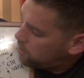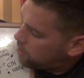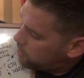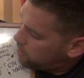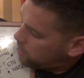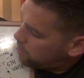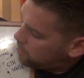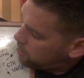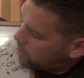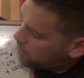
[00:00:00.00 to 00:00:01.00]
and
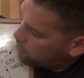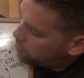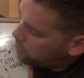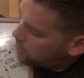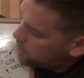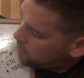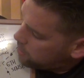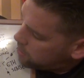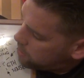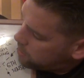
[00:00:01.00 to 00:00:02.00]
then that
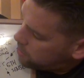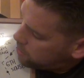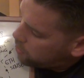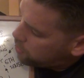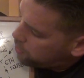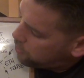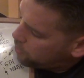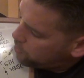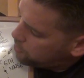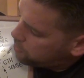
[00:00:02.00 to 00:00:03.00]
creates
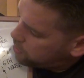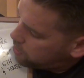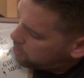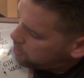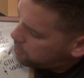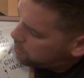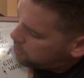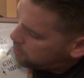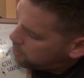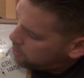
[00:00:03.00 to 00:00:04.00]
thought,
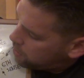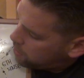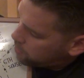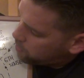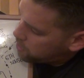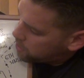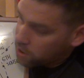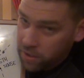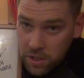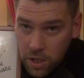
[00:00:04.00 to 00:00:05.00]
which is
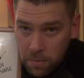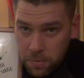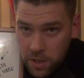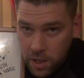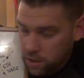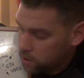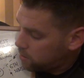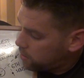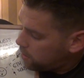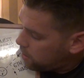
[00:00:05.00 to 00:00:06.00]
our
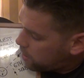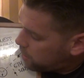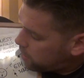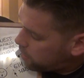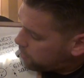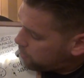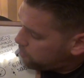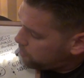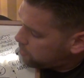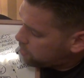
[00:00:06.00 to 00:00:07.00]
interpretation, and then our
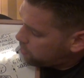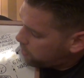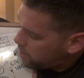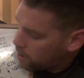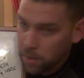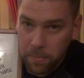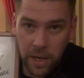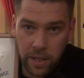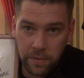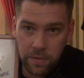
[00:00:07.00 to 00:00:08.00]
thoughts create our
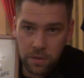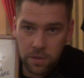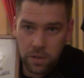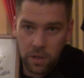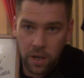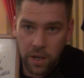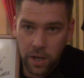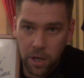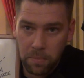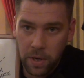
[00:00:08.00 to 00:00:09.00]
beliefs, and
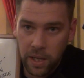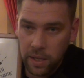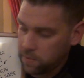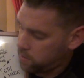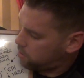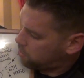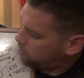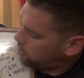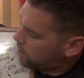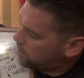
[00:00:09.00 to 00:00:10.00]
then our beliefs
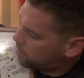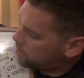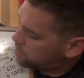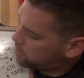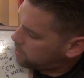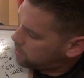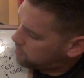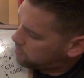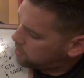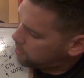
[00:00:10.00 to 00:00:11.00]
create our sense
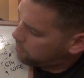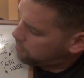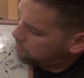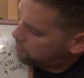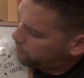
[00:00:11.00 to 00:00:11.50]
of self.